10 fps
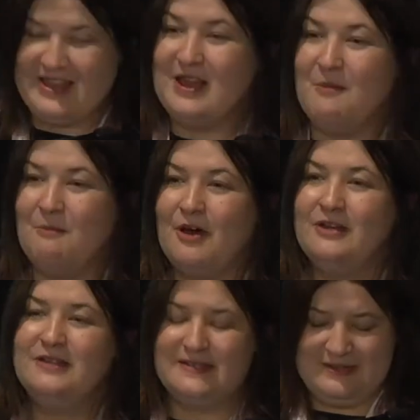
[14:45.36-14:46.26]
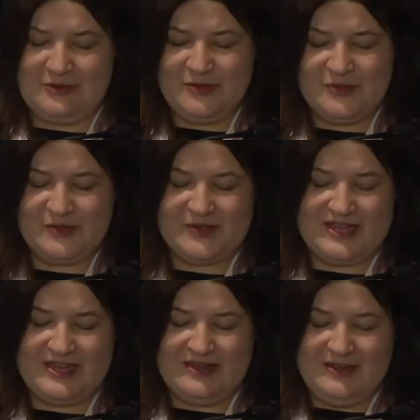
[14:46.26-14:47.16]
Models that also
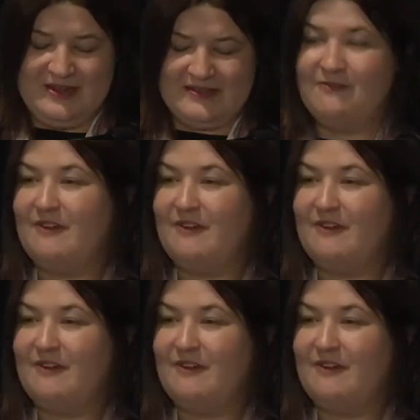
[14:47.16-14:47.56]
see the